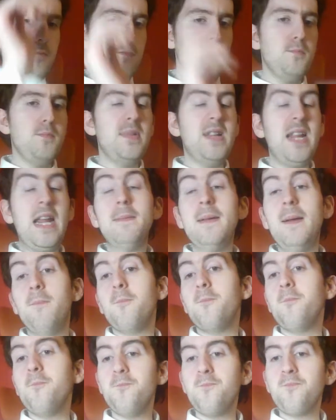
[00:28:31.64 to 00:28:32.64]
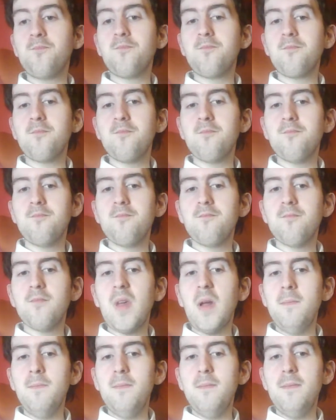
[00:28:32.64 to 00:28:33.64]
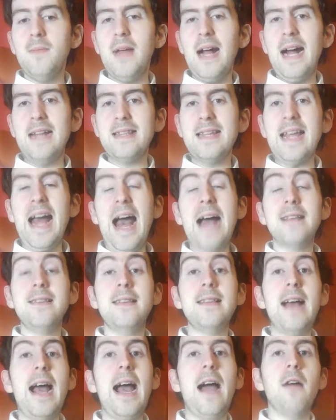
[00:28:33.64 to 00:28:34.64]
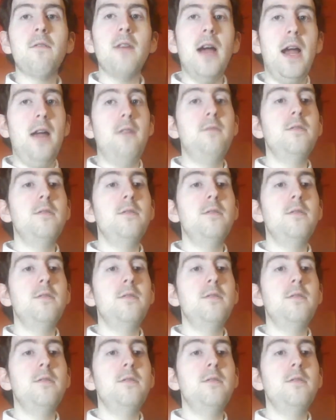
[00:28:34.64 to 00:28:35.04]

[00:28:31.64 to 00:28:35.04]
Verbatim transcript: believe him. And Katz's arrow